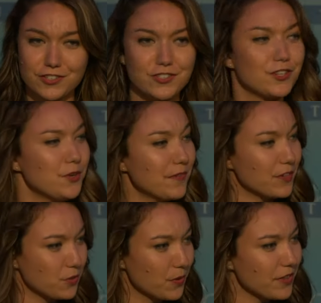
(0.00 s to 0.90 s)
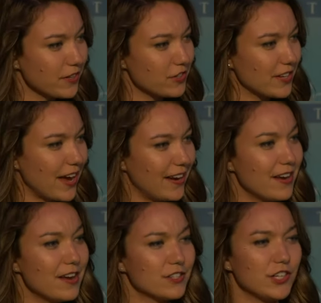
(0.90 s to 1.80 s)
So you have the truth on your side,
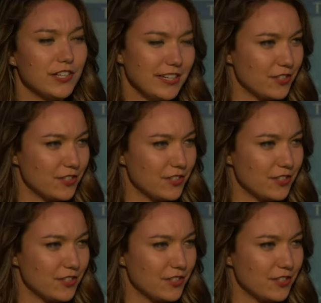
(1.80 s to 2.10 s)
so you need